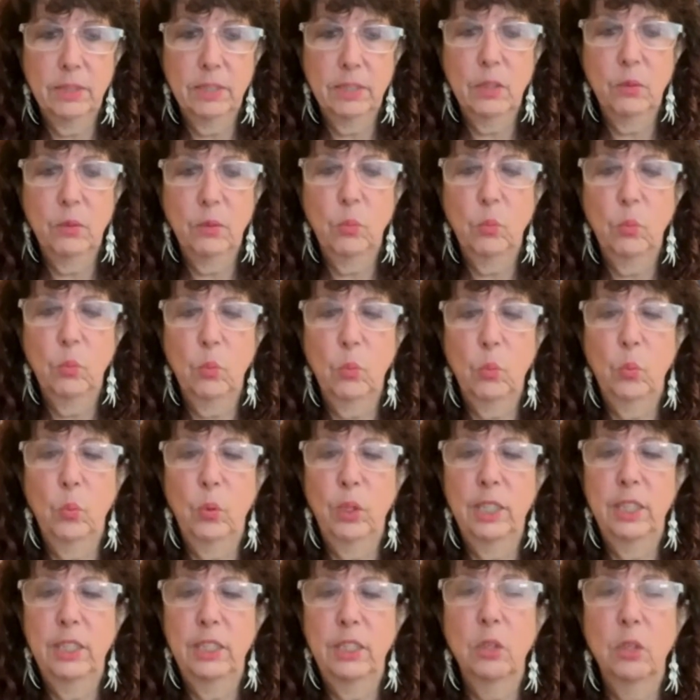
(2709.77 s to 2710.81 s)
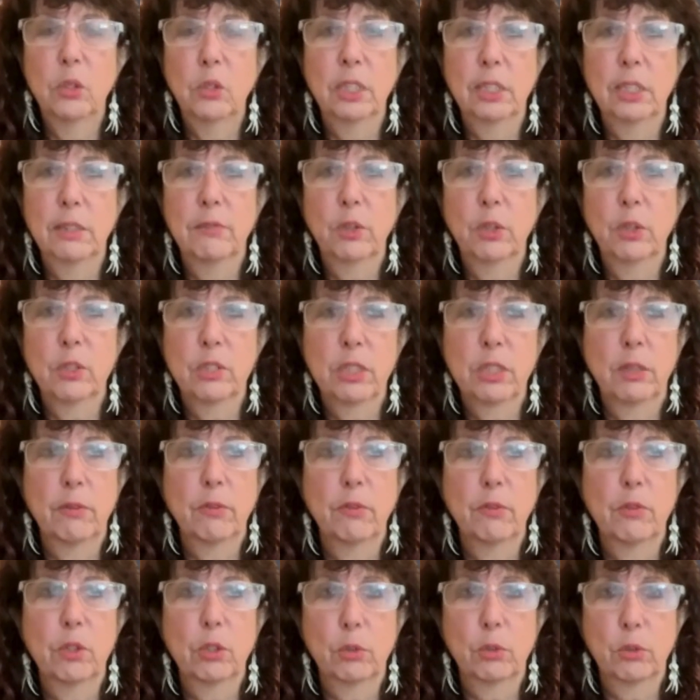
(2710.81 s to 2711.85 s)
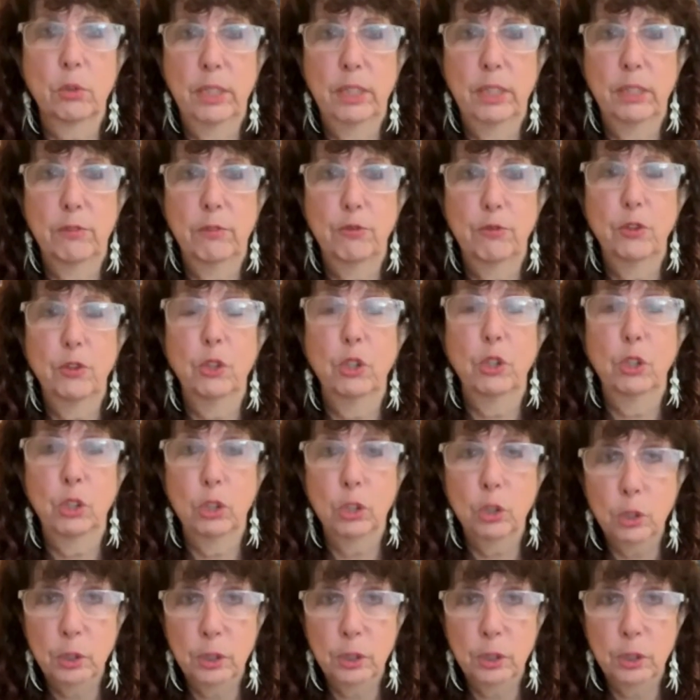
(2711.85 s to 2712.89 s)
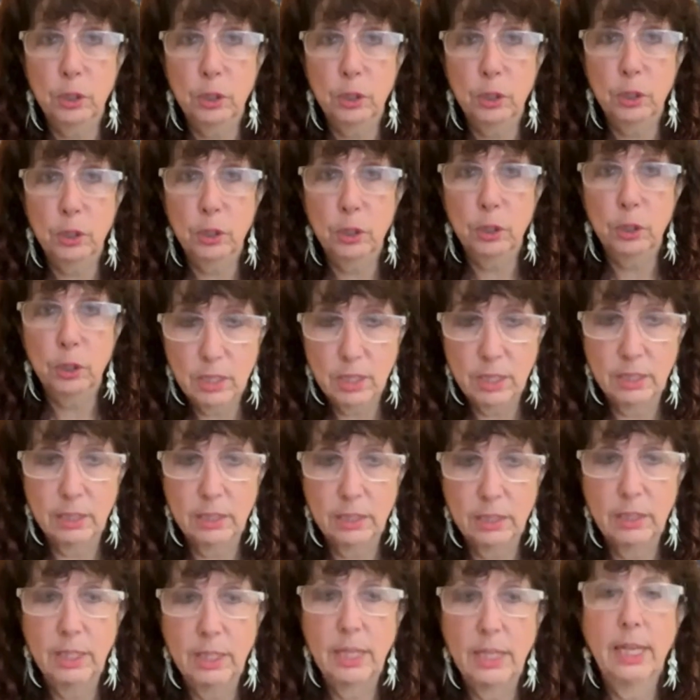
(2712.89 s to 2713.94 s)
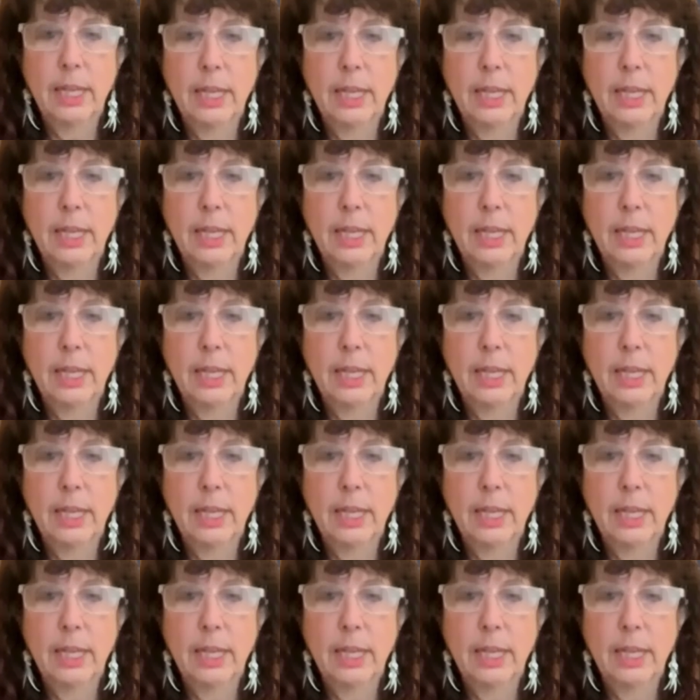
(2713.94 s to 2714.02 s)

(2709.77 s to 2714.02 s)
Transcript: and we don't give ourselves the credit for the learning that we've done